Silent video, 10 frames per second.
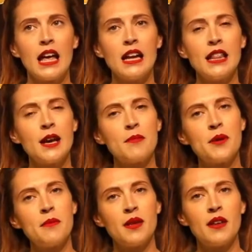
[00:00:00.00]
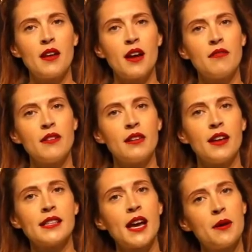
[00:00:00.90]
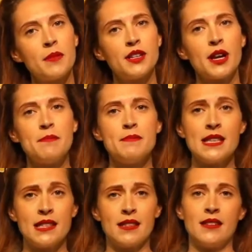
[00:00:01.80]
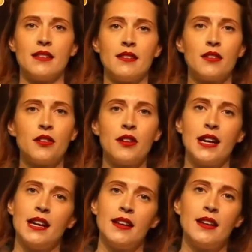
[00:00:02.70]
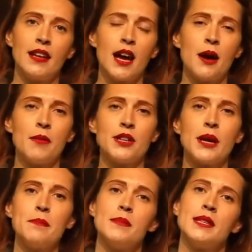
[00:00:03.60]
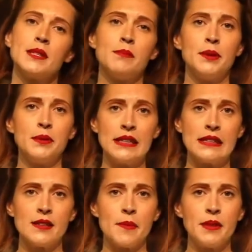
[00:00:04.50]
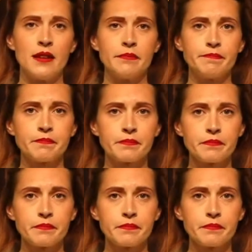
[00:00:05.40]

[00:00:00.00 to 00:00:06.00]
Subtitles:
And in that moment, I realized how much I missed creating and how much I missed building something.